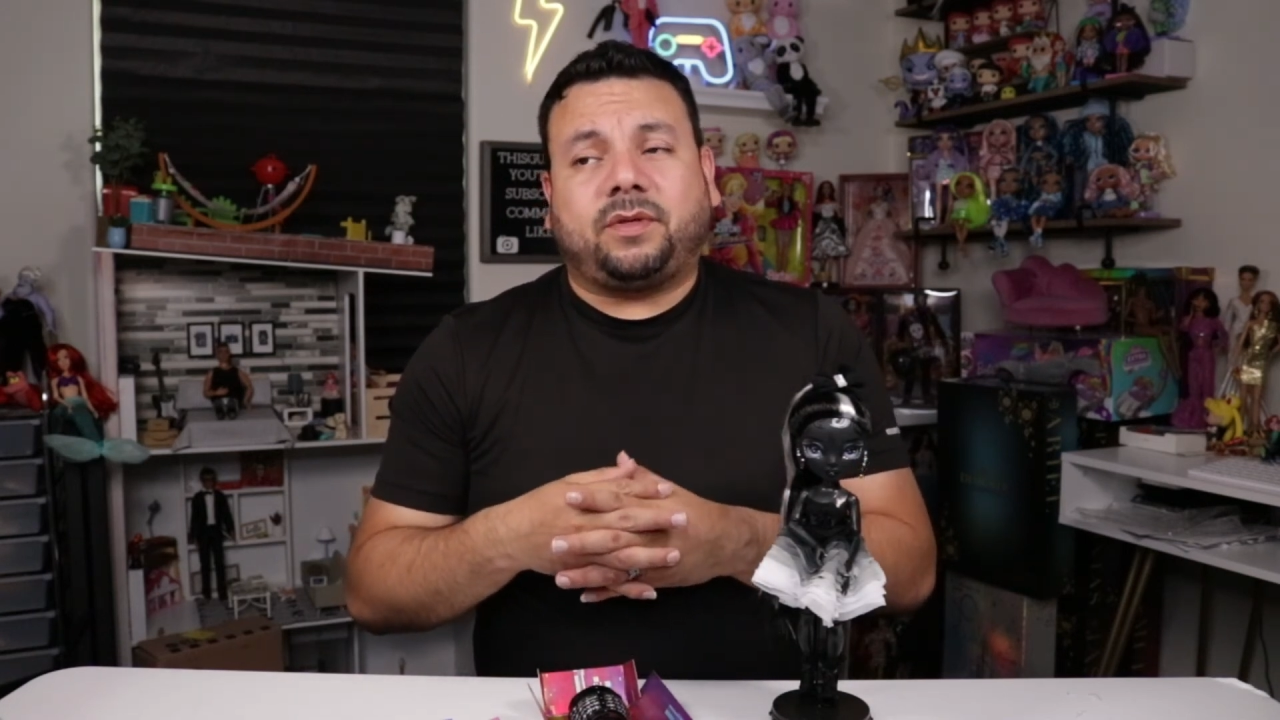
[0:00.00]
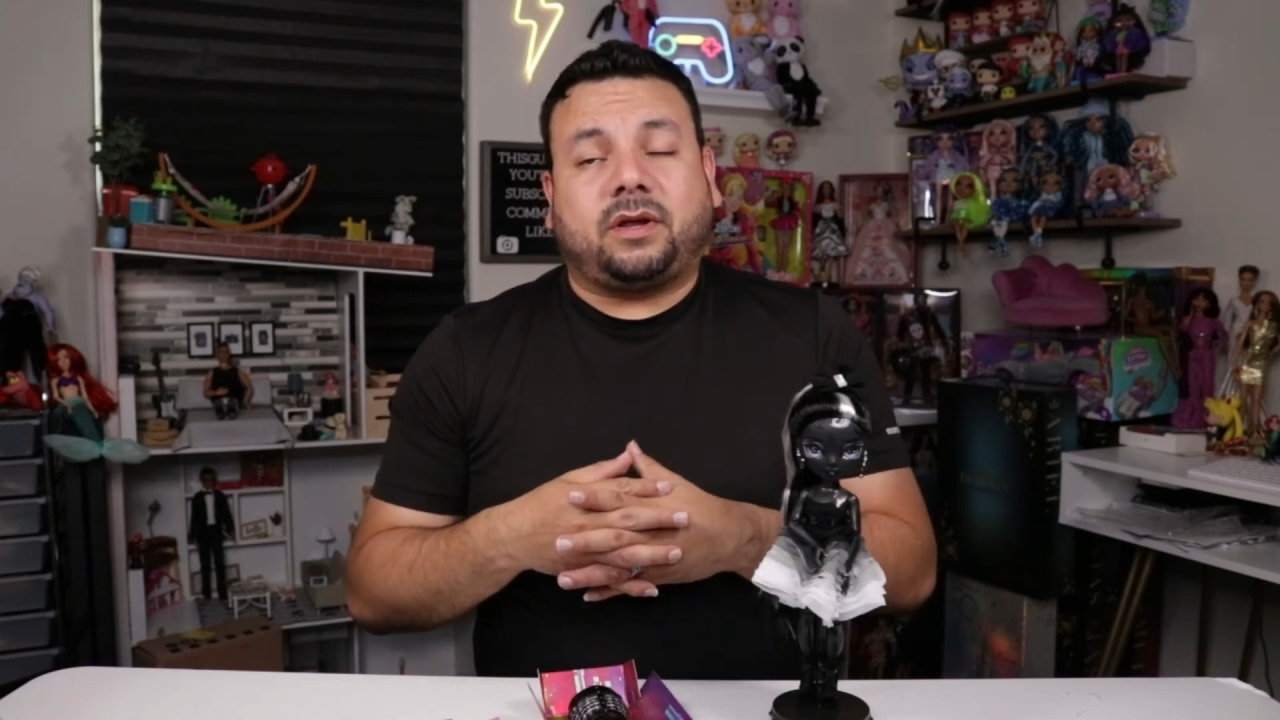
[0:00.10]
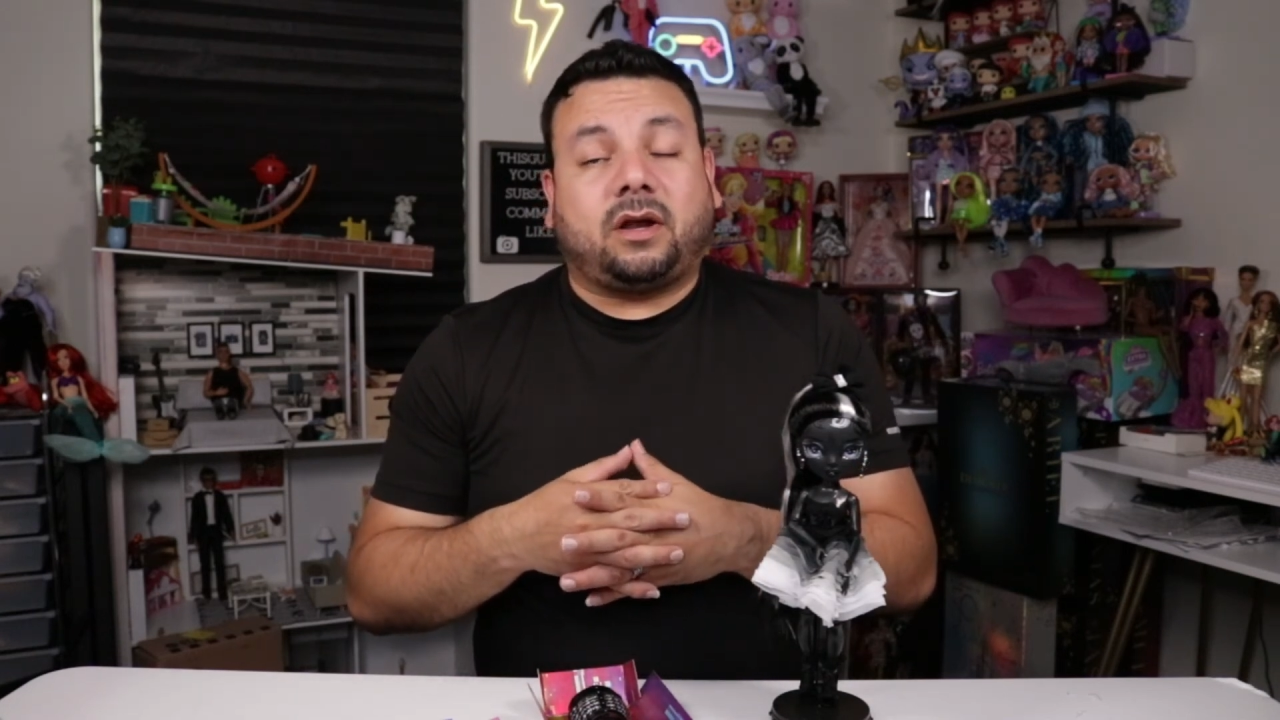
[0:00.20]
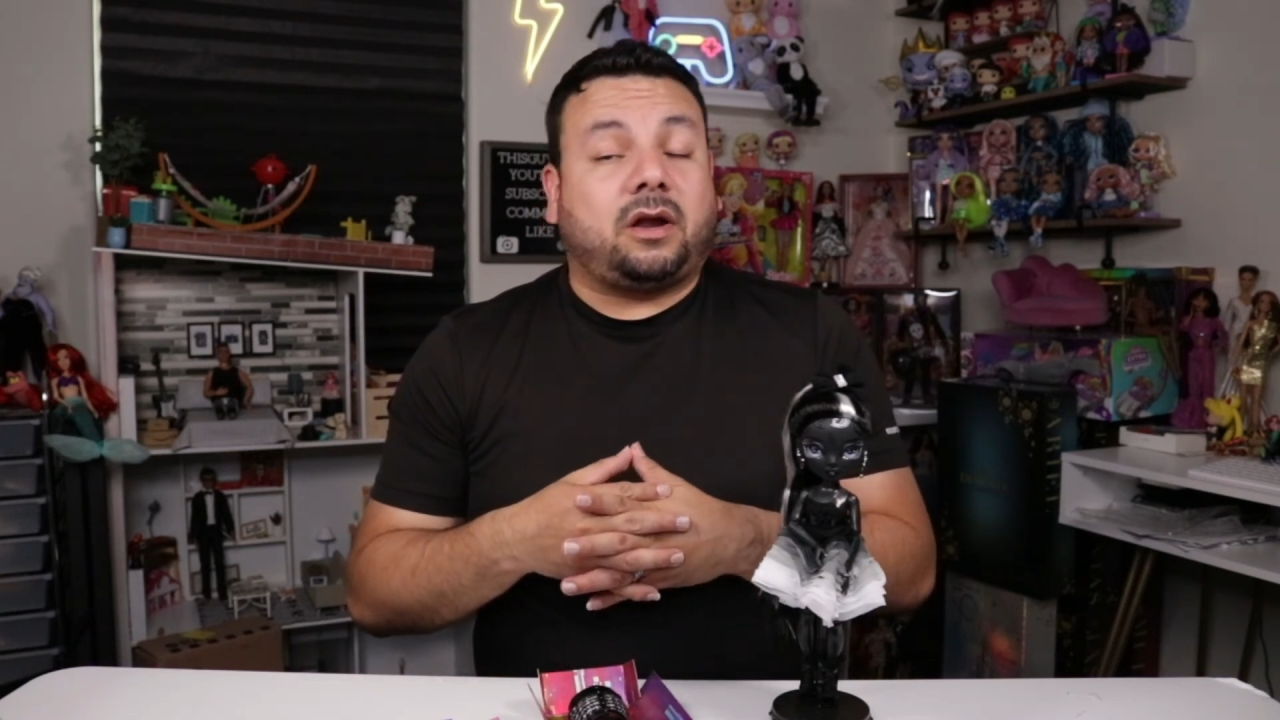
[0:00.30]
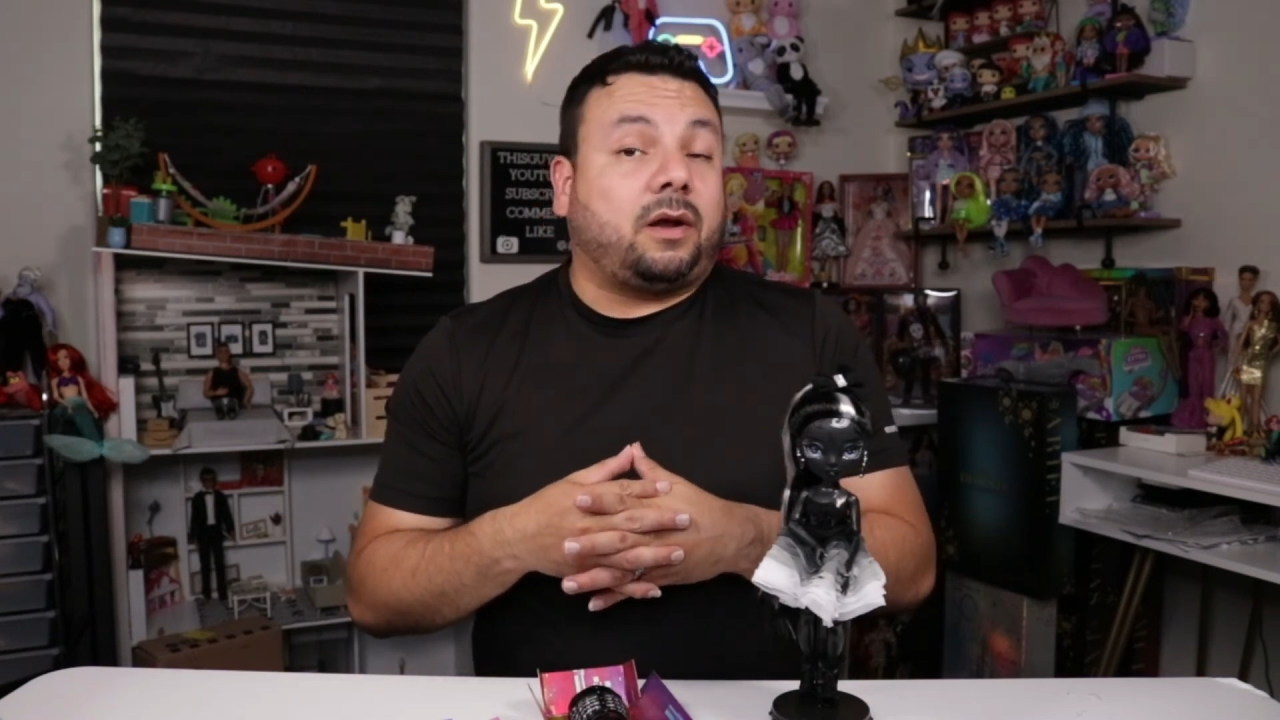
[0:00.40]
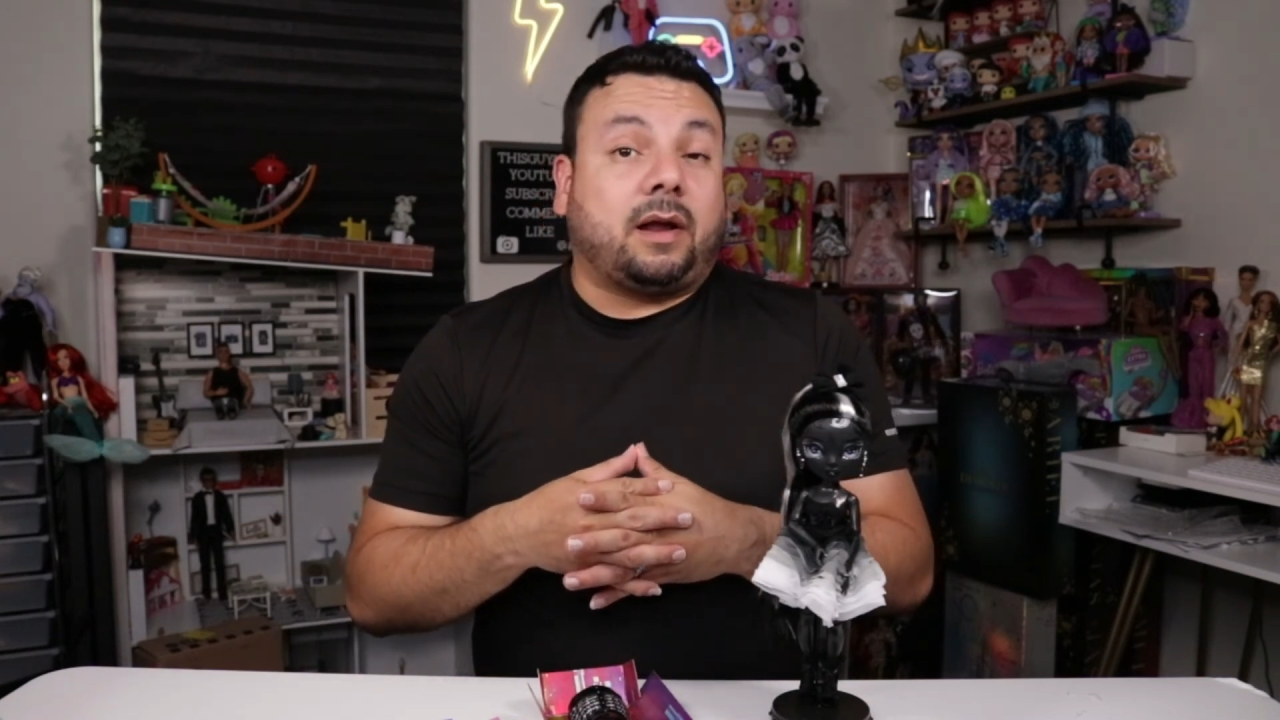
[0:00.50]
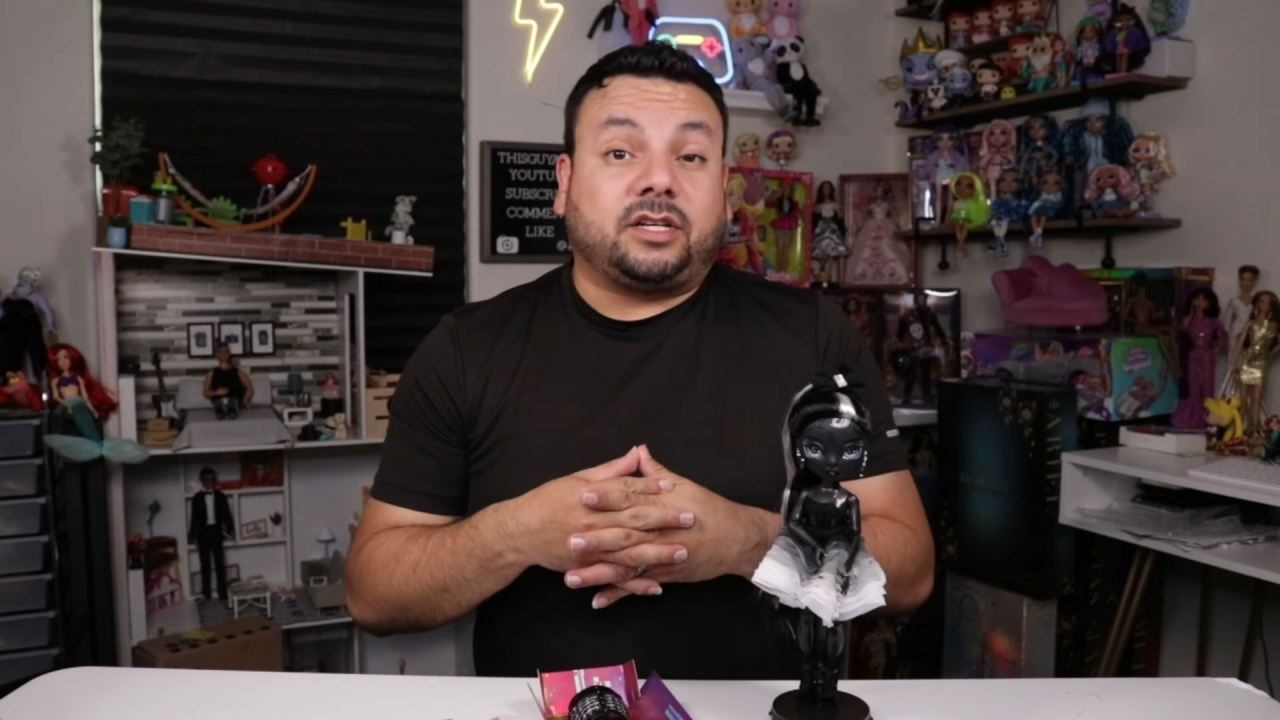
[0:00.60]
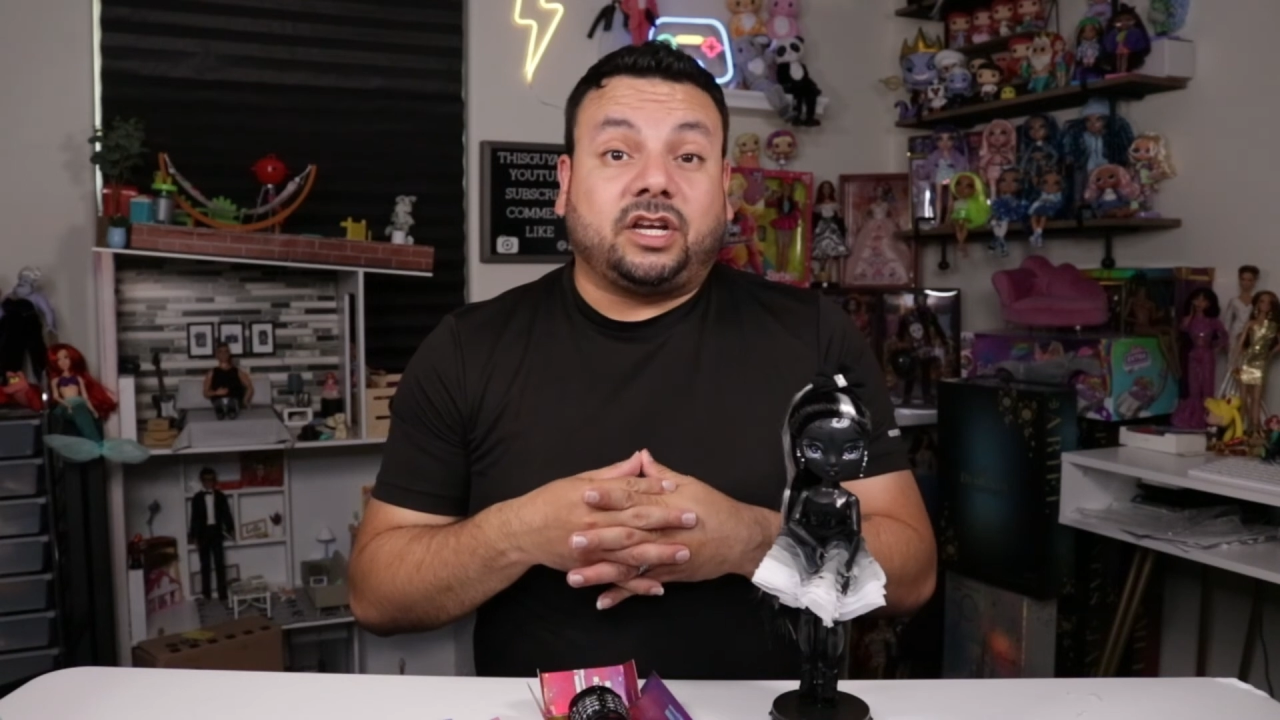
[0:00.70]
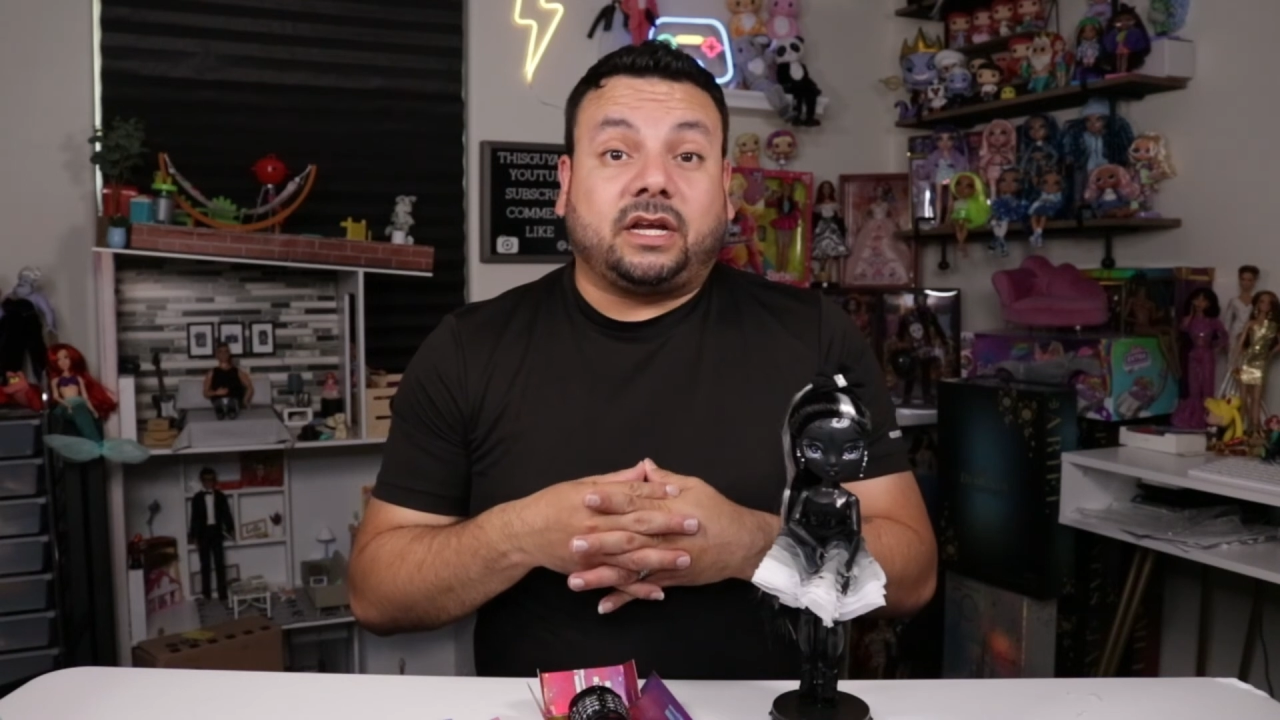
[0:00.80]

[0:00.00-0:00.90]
that are actually